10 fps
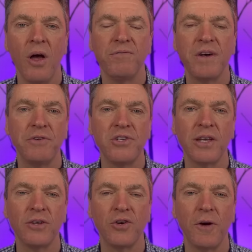of every
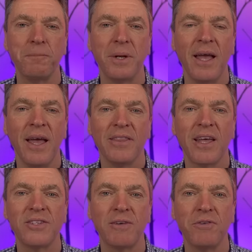single company
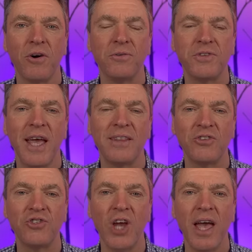that's involved in
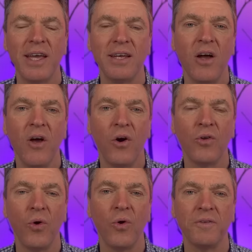the chain
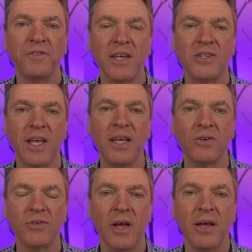on all of these
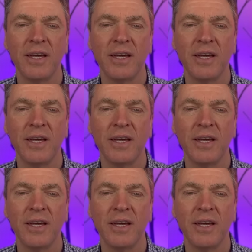deals.